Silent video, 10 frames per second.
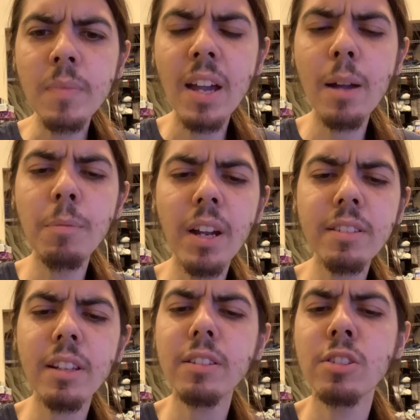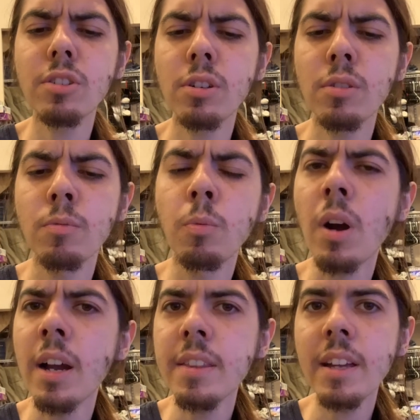not exactly sure
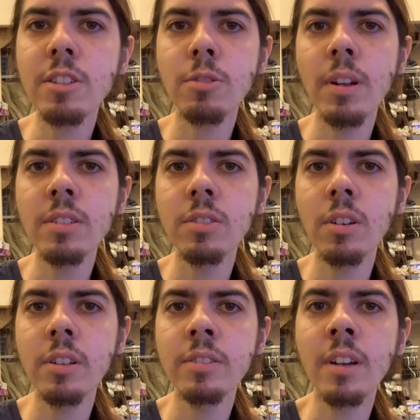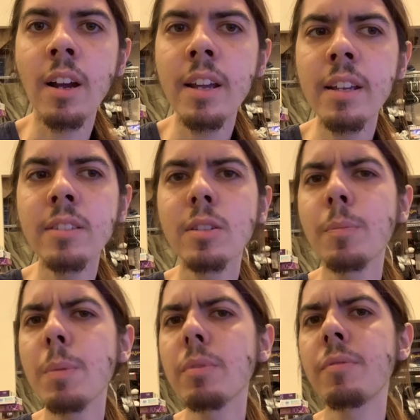why that trend started dying. Some
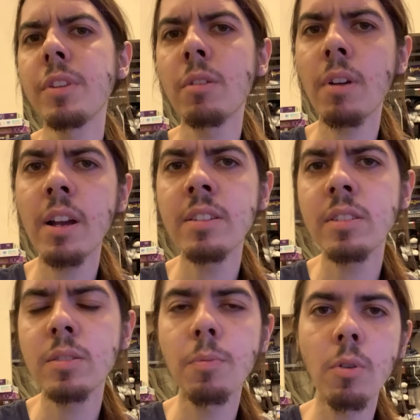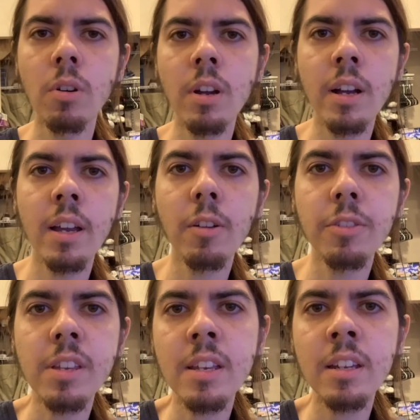people have theorized it's more
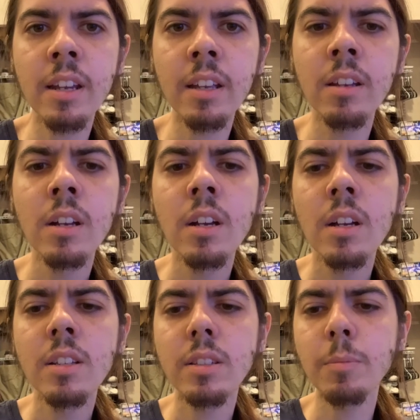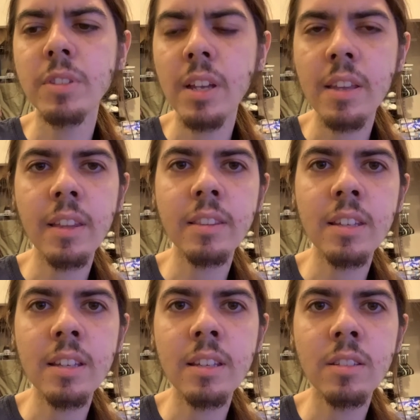healthy eating. Some say that
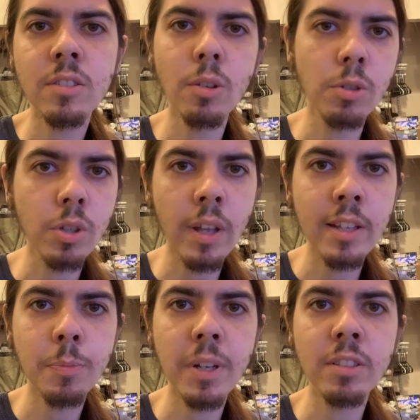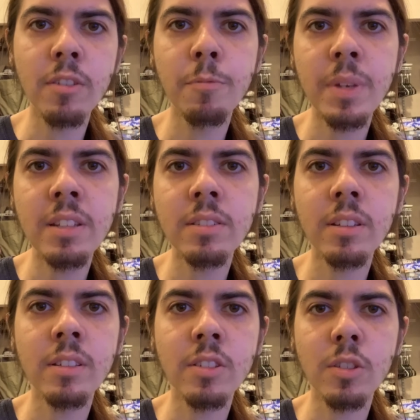the social aspect of
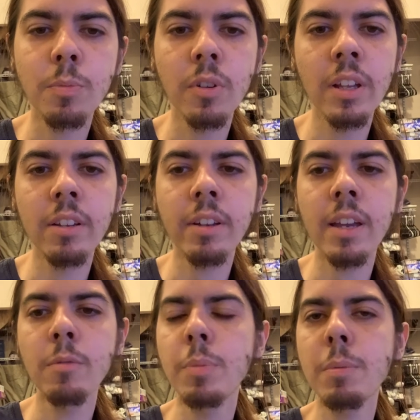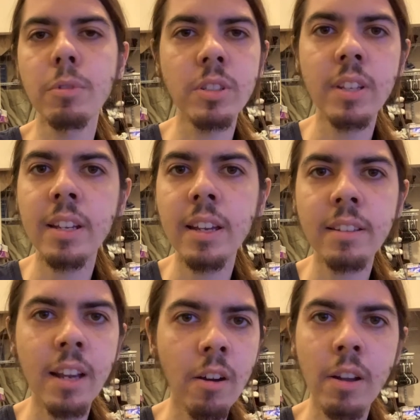pizza is just more like, okay, people are just going to get
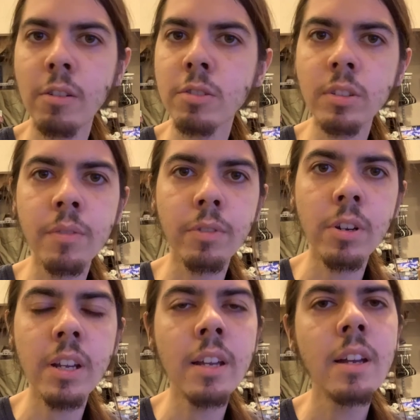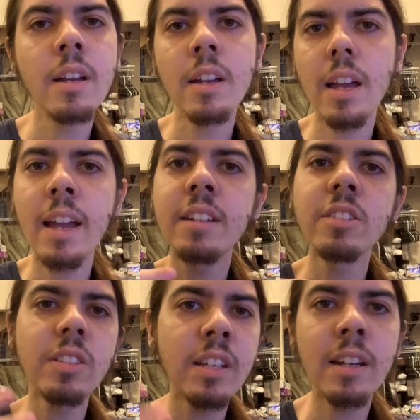carry out or delivery and
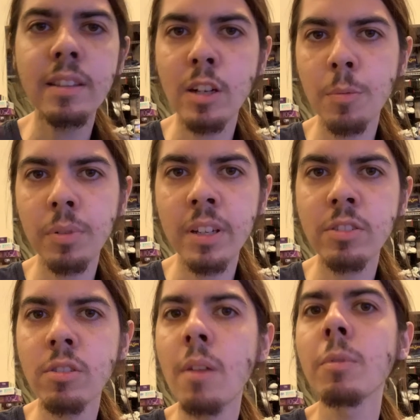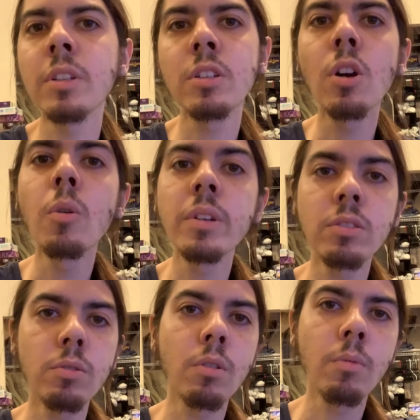just eat it at their place. They're not really going
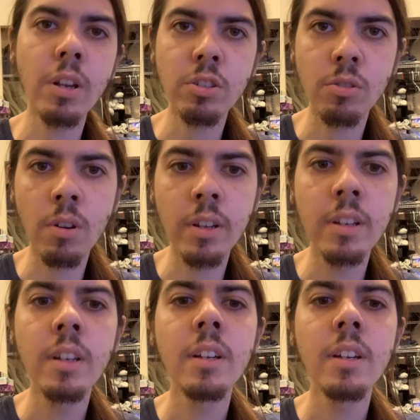to a restaurant